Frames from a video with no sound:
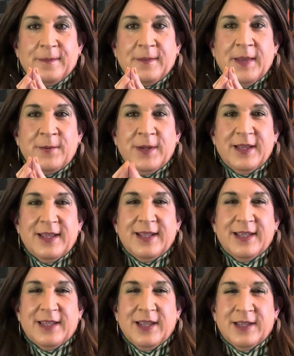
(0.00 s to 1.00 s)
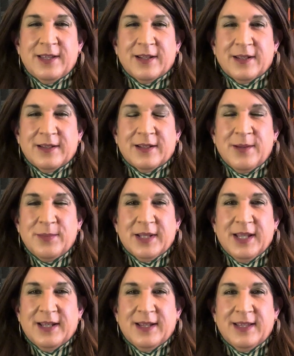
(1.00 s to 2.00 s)
and really it's
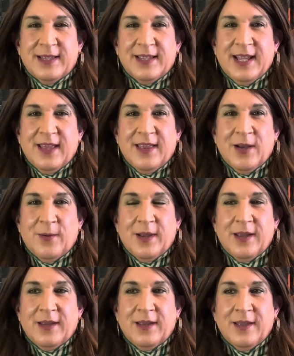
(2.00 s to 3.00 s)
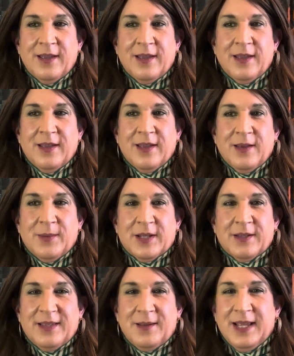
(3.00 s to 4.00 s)
complicated to say it that way,
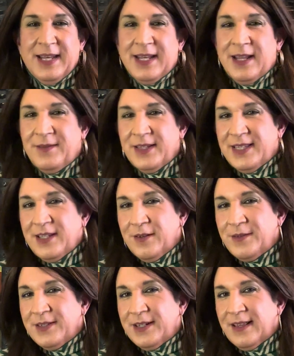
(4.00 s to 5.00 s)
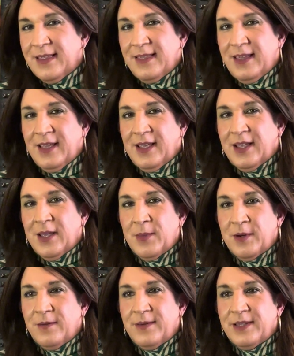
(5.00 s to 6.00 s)
because it in and of itself is not a thing,
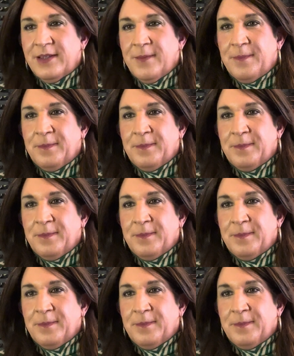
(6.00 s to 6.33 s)
emotivism.